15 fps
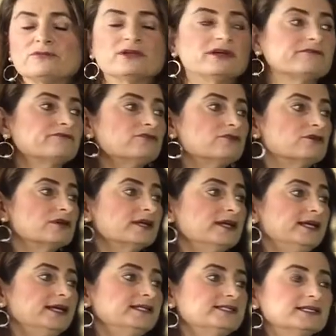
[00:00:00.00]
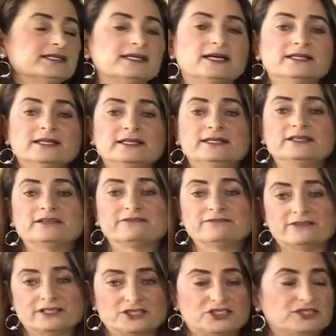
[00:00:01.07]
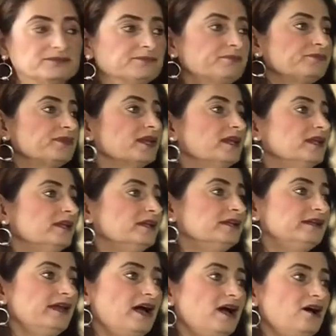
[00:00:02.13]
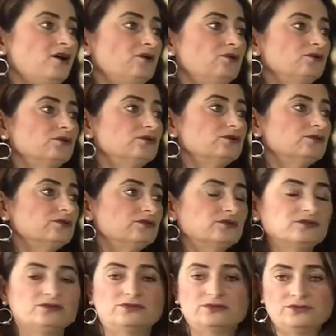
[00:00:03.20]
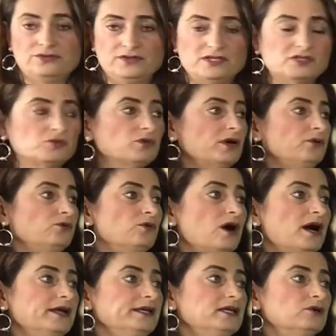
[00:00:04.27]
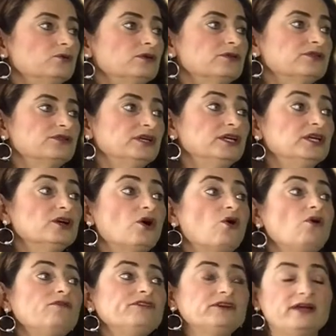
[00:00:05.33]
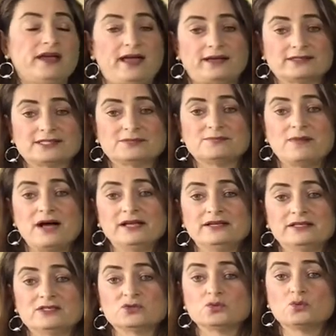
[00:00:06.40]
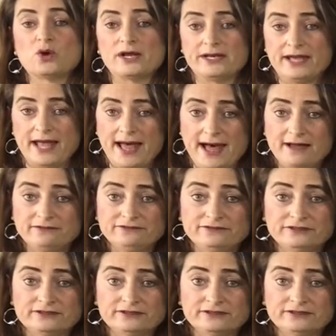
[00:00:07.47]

Therefore, it's a nonlinear function. Now, this one, y equals 3 over x minus 1 half.